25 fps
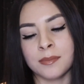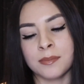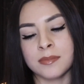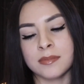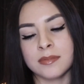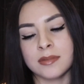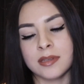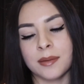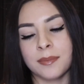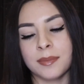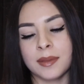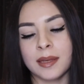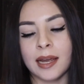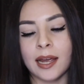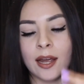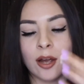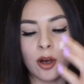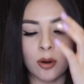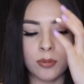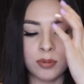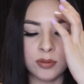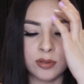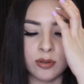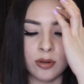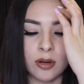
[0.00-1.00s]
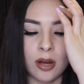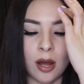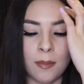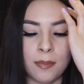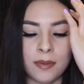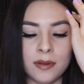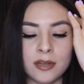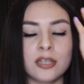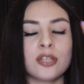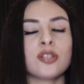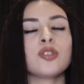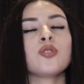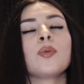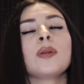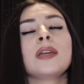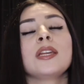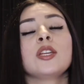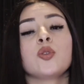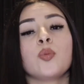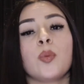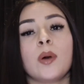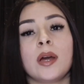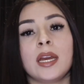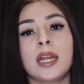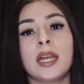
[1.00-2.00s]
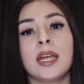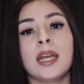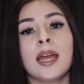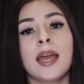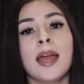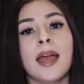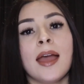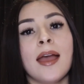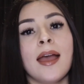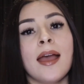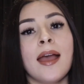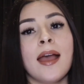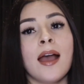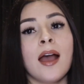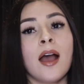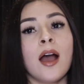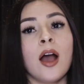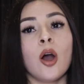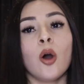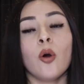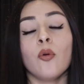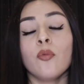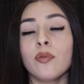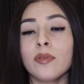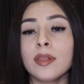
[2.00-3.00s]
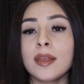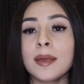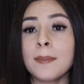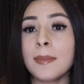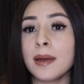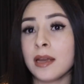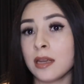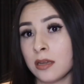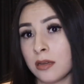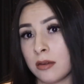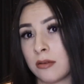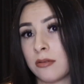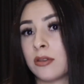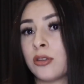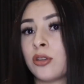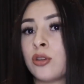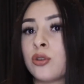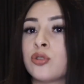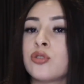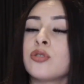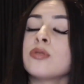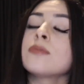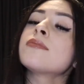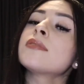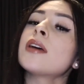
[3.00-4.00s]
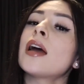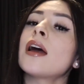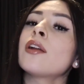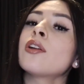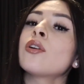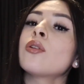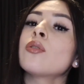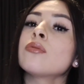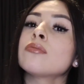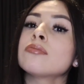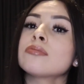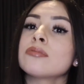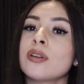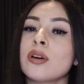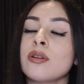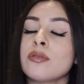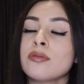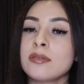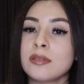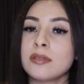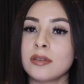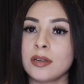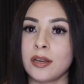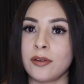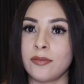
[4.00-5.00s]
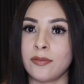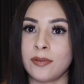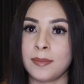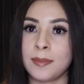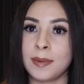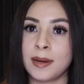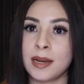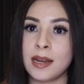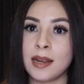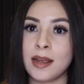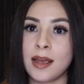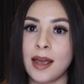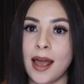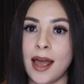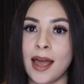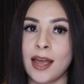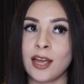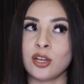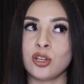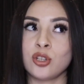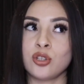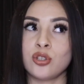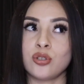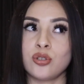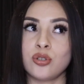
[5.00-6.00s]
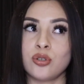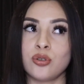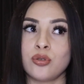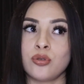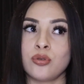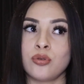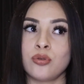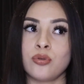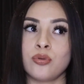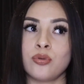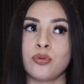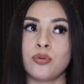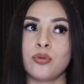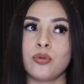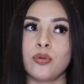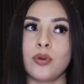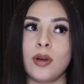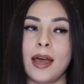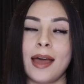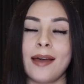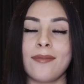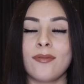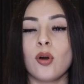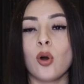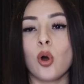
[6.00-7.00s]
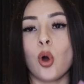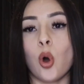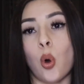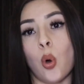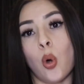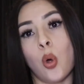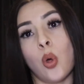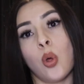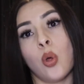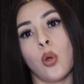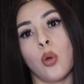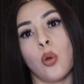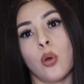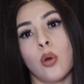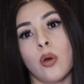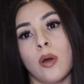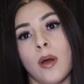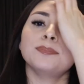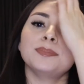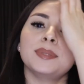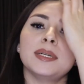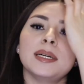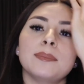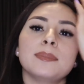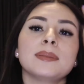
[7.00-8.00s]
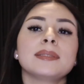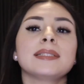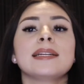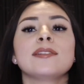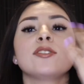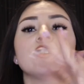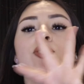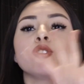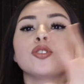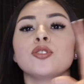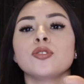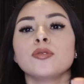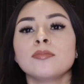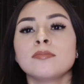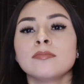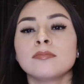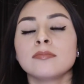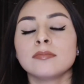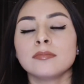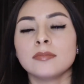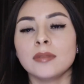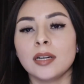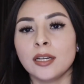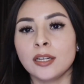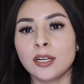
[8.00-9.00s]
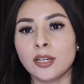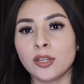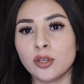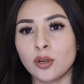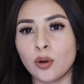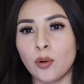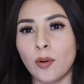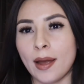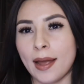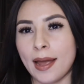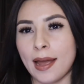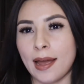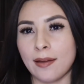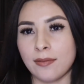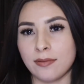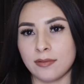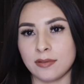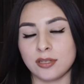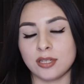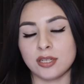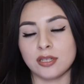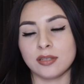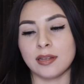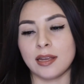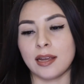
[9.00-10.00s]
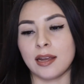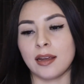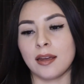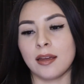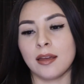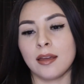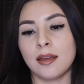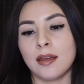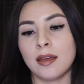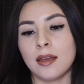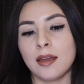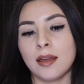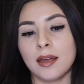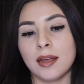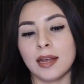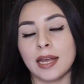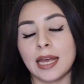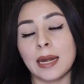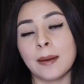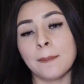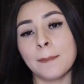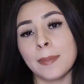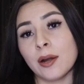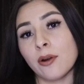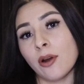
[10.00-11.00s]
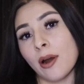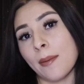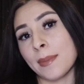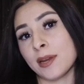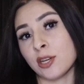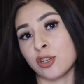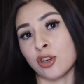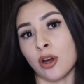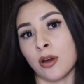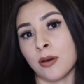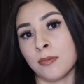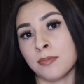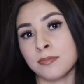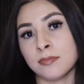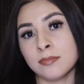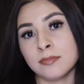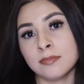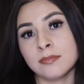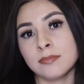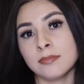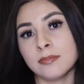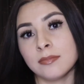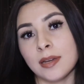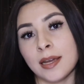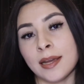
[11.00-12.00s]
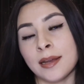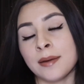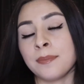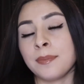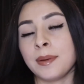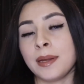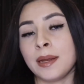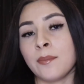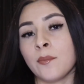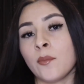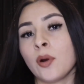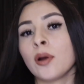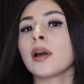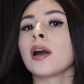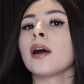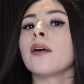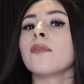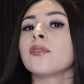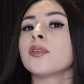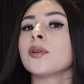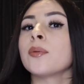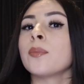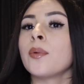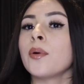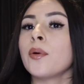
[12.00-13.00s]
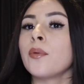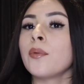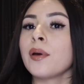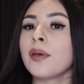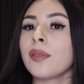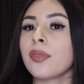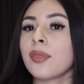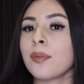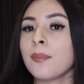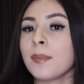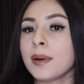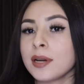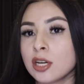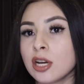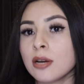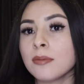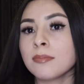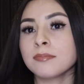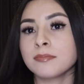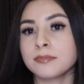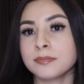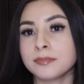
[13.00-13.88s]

Something I hope to accomplish in 2020. Hopefully my YouTube channel goes good for me. I do have a goal. But besides YouTube, another goal I have is just like getting better at my job and being more comfortable with my job.